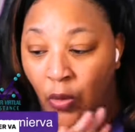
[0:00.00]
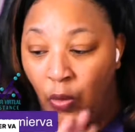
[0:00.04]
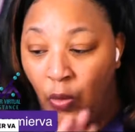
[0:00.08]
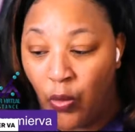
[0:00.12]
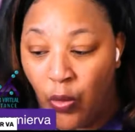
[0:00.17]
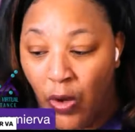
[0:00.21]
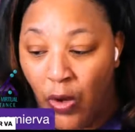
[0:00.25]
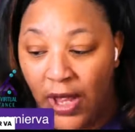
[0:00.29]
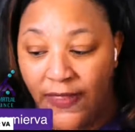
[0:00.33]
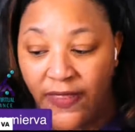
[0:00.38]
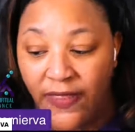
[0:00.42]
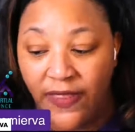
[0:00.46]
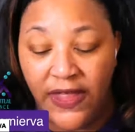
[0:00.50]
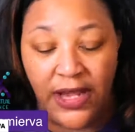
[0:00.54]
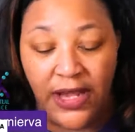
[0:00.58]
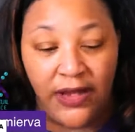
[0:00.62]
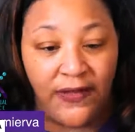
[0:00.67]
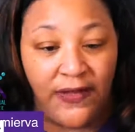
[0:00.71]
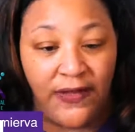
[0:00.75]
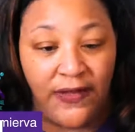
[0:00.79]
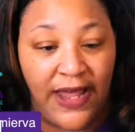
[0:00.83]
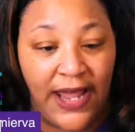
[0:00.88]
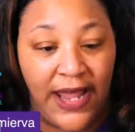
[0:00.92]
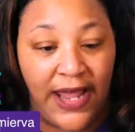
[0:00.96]
One
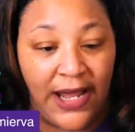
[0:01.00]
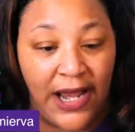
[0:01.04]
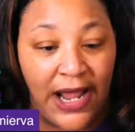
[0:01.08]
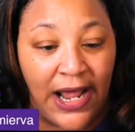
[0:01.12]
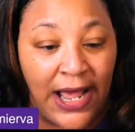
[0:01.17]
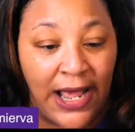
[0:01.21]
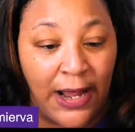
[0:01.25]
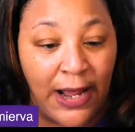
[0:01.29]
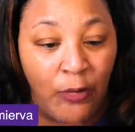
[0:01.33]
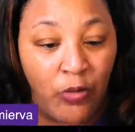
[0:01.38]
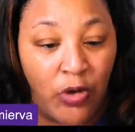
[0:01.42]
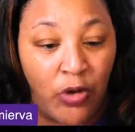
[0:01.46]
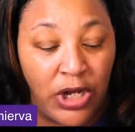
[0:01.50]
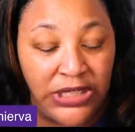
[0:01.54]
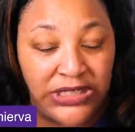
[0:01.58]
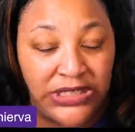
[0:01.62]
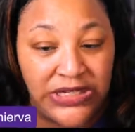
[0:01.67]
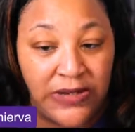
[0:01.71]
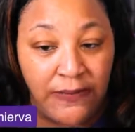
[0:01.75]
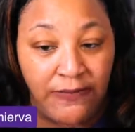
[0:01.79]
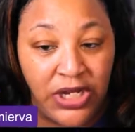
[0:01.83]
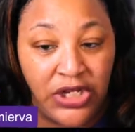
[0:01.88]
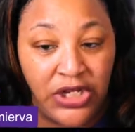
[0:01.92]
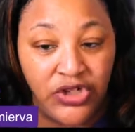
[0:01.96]
thing that I want
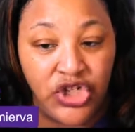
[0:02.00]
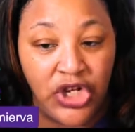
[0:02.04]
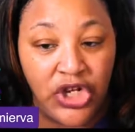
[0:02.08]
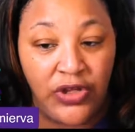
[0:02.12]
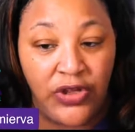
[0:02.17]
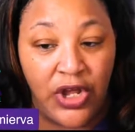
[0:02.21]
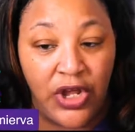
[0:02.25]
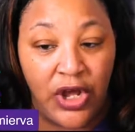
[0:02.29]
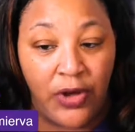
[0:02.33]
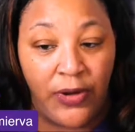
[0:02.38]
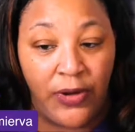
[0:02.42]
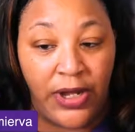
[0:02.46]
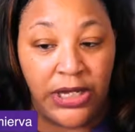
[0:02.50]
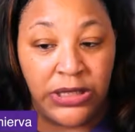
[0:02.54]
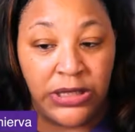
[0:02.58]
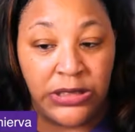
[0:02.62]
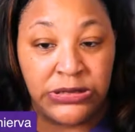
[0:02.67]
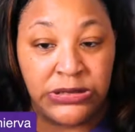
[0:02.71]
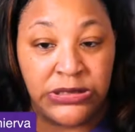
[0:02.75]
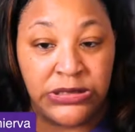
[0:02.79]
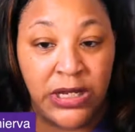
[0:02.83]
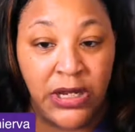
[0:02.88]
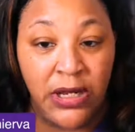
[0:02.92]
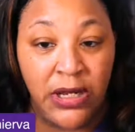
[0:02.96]
to mention though
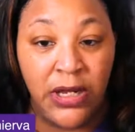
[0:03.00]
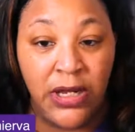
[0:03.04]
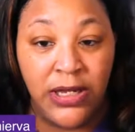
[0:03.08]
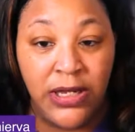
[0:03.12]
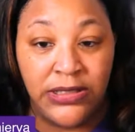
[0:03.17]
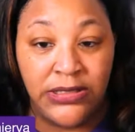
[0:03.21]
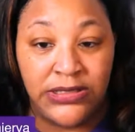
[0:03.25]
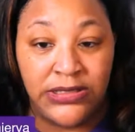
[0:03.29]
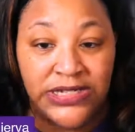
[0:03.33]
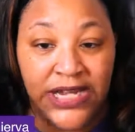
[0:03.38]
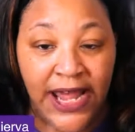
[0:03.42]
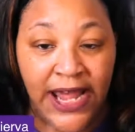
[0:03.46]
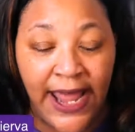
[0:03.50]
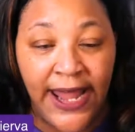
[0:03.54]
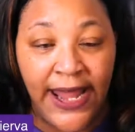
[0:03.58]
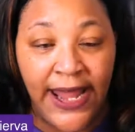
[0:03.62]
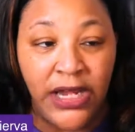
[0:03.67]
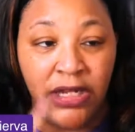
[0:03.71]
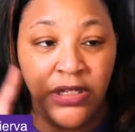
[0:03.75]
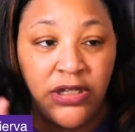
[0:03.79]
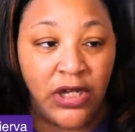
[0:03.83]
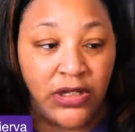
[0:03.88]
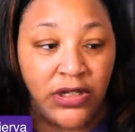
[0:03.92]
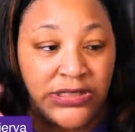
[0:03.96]
is
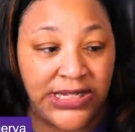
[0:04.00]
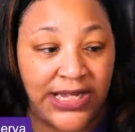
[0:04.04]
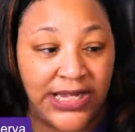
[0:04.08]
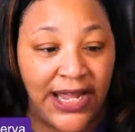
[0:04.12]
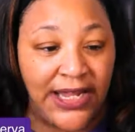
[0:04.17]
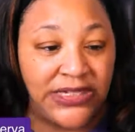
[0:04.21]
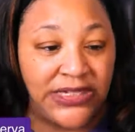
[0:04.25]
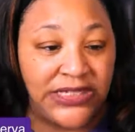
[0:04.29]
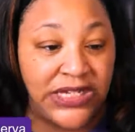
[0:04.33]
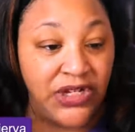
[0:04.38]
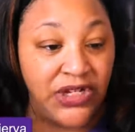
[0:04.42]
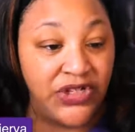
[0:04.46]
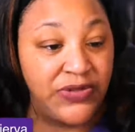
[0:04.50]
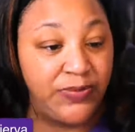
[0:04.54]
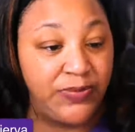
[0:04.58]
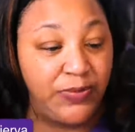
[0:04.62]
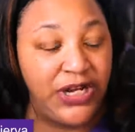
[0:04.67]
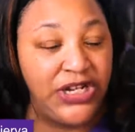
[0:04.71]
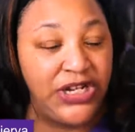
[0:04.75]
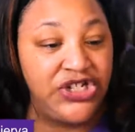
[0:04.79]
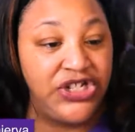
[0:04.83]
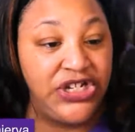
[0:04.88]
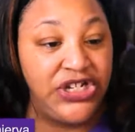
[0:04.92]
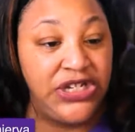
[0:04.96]
take those Excel
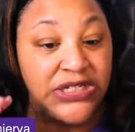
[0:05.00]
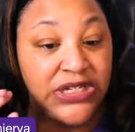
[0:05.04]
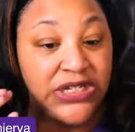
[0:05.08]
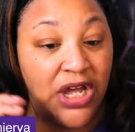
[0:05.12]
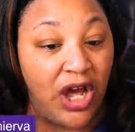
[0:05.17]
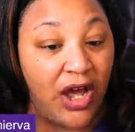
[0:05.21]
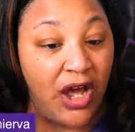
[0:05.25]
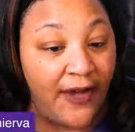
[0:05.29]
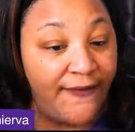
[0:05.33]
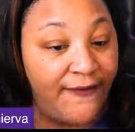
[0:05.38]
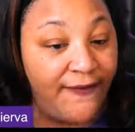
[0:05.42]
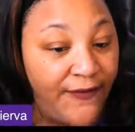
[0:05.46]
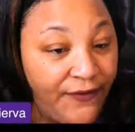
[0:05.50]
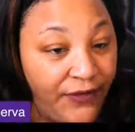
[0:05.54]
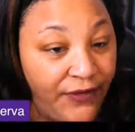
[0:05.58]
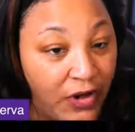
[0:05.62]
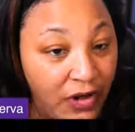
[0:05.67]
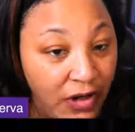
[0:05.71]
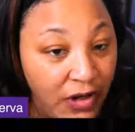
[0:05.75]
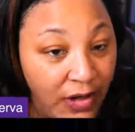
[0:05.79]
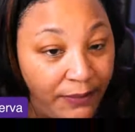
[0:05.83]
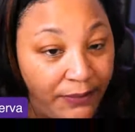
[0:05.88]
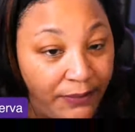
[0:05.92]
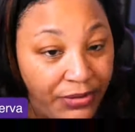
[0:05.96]
spreadsheets off of
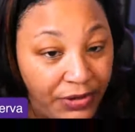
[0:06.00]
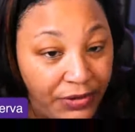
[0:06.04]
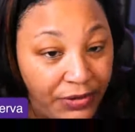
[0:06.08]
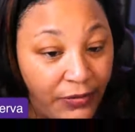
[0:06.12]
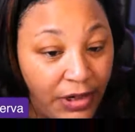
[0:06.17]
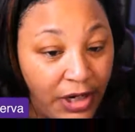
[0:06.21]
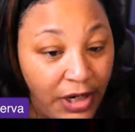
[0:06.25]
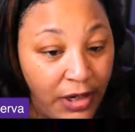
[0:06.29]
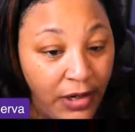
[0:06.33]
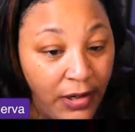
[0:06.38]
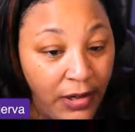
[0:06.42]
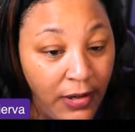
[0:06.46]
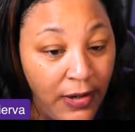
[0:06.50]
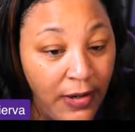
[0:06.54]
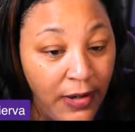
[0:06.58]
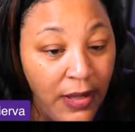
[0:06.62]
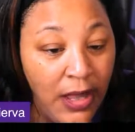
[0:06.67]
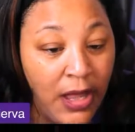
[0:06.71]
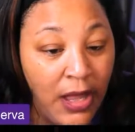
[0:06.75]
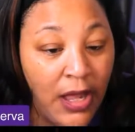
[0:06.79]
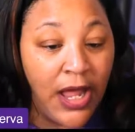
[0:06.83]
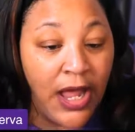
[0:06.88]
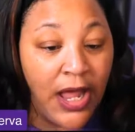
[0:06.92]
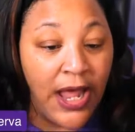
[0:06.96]
your computer
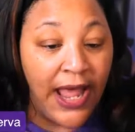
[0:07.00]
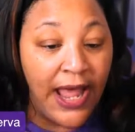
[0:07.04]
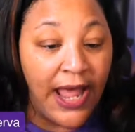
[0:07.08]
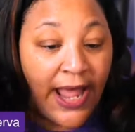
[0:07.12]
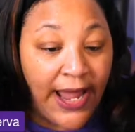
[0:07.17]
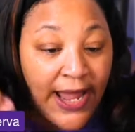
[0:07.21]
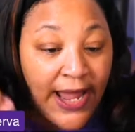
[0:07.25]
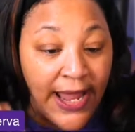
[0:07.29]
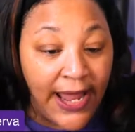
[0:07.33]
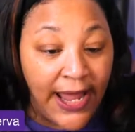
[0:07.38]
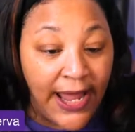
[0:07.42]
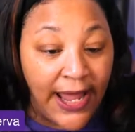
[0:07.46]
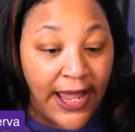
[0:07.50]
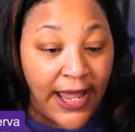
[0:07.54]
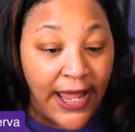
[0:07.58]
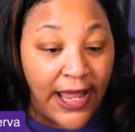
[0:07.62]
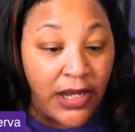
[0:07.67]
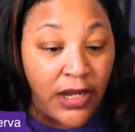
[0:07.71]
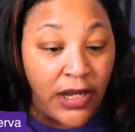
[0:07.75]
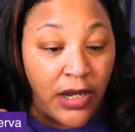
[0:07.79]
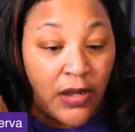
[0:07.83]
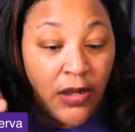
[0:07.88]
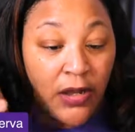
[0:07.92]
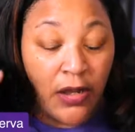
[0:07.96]

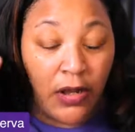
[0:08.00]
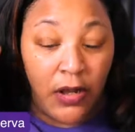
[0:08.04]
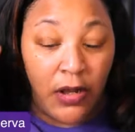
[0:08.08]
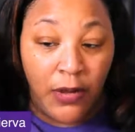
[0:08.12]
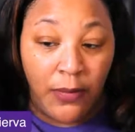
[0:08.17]
and